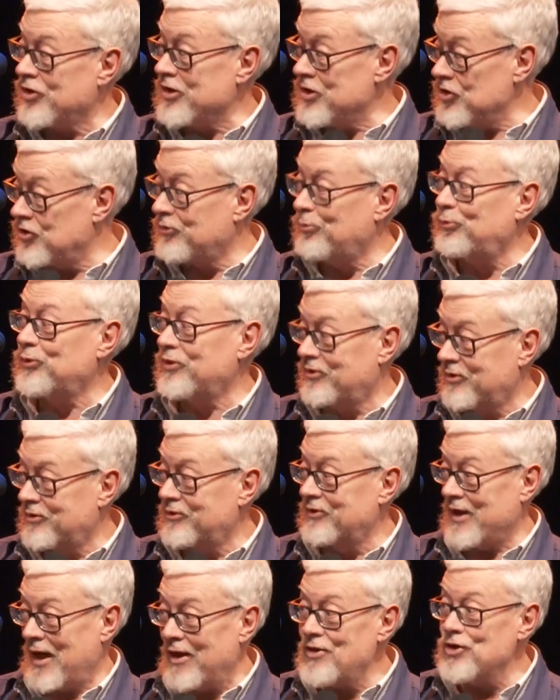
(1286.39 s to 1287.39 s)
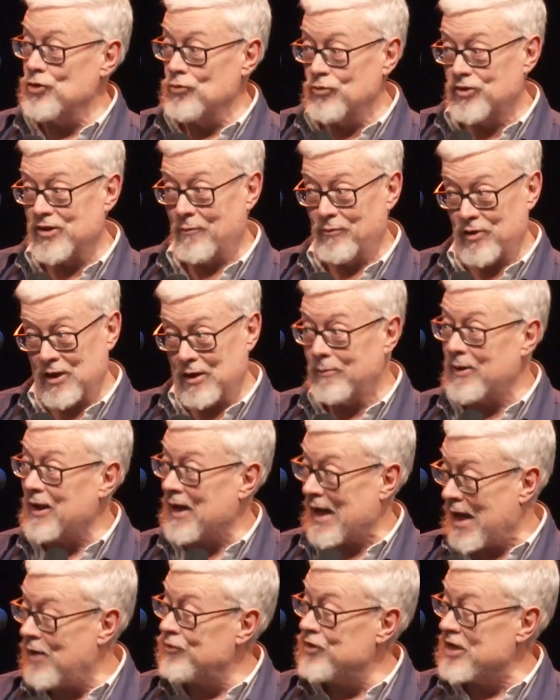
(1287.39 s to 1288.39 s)
He's telling you something about
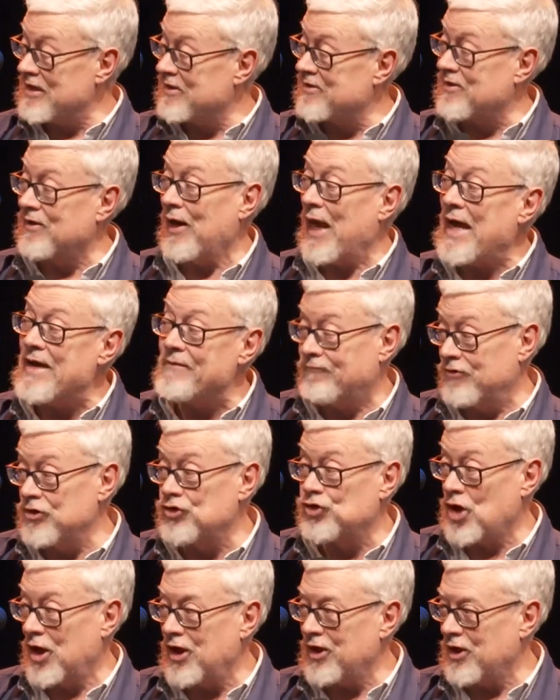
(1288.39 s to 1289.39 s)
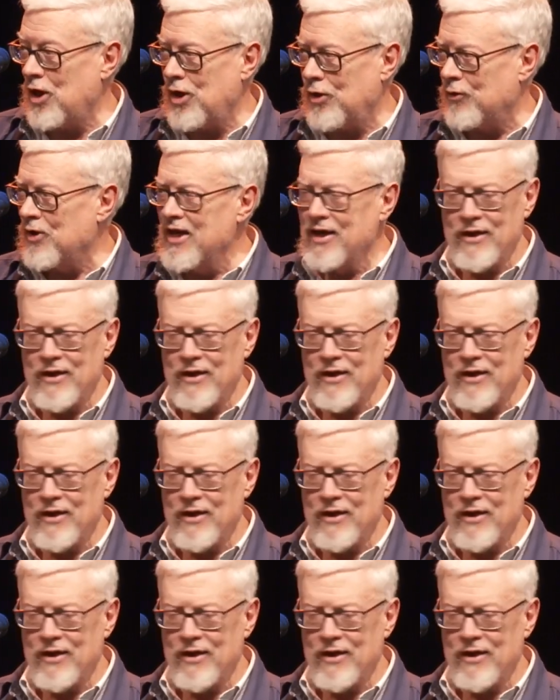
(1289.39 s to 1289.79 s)
how this life is going to go.